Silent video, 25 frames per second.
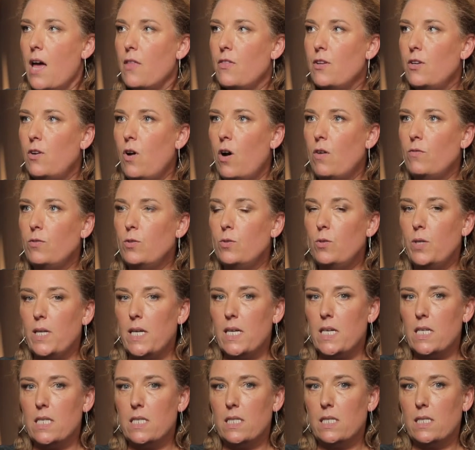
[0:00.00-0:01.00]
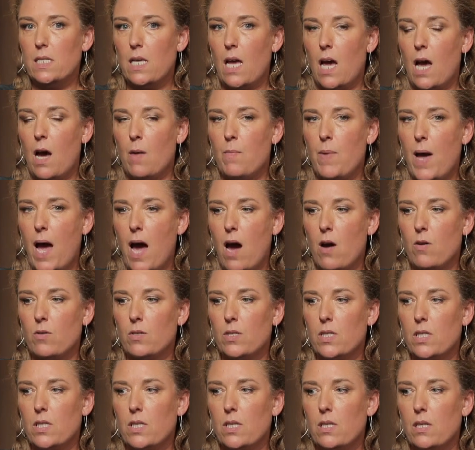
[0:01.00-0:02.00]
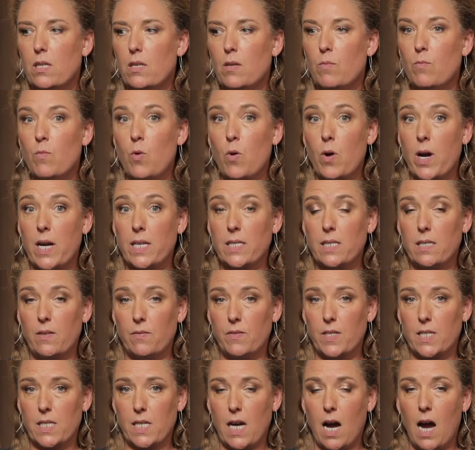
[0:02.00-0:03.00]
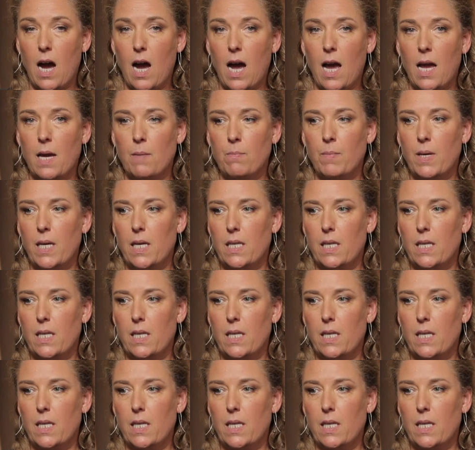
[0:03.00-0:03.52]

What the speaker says: The novel is about the mores of the time.